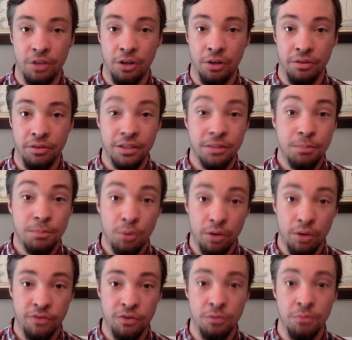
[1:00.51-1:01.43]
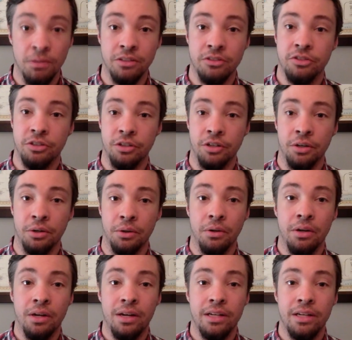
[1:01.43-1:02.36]
this point a few months ago,
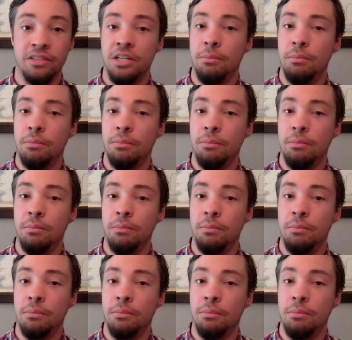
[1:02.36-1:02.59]
it seemed